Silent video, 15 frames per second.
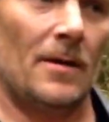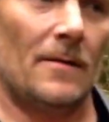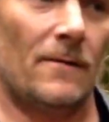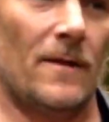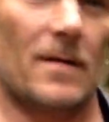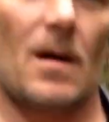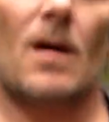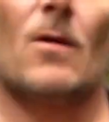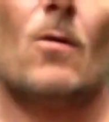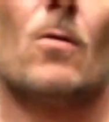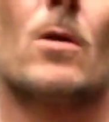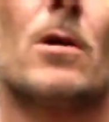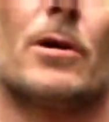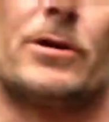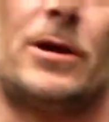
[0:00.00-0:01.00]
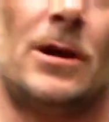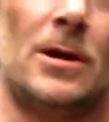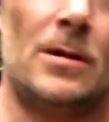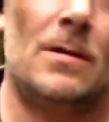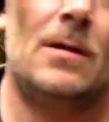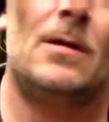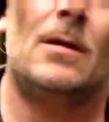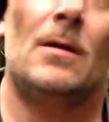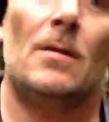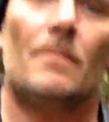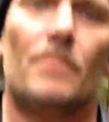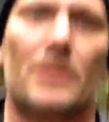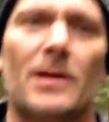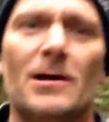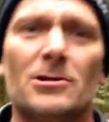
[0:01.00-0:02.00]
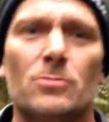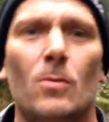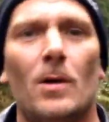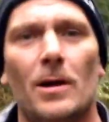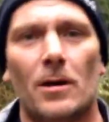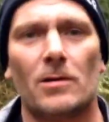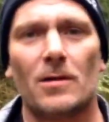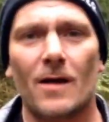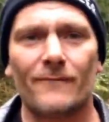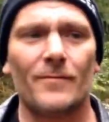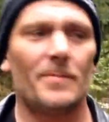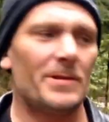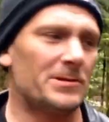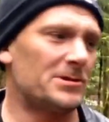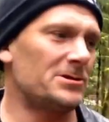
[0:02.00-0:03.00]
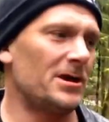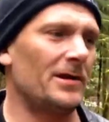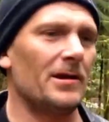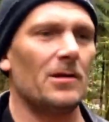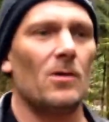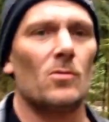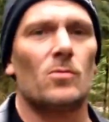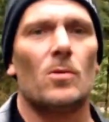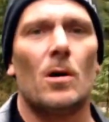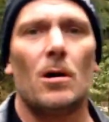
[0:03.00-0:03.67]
got to work. But guess what? Our government's sending out raw